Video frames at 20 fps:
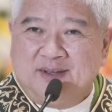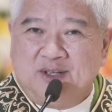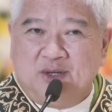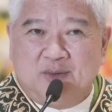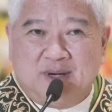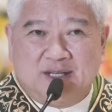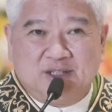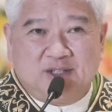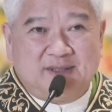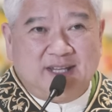
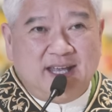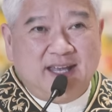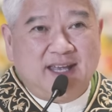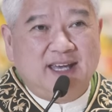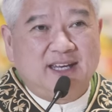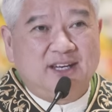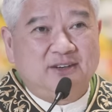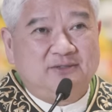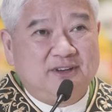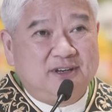You want to take
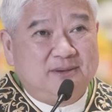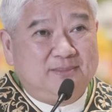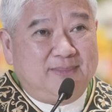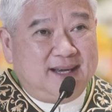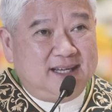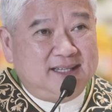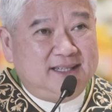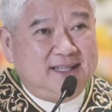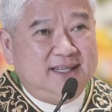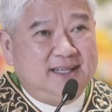care of your
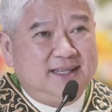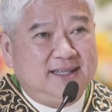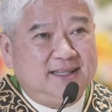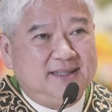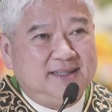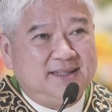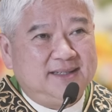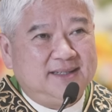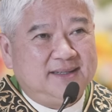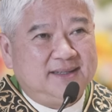body?
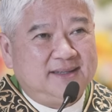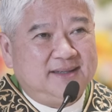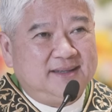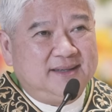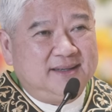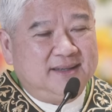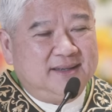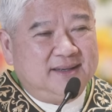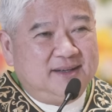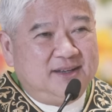
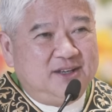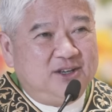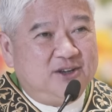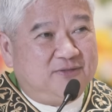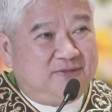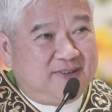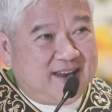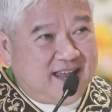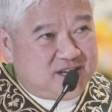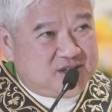
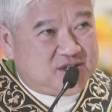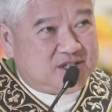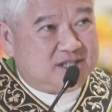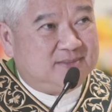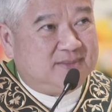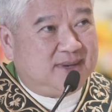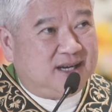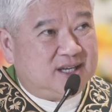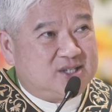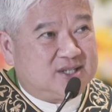You flex
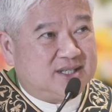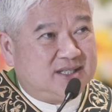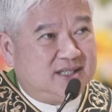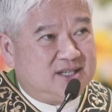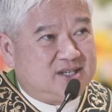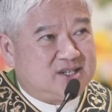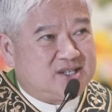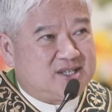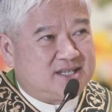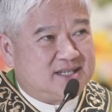your
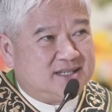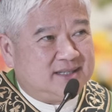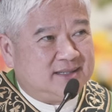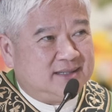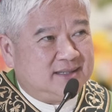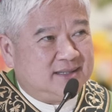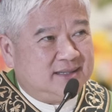muscles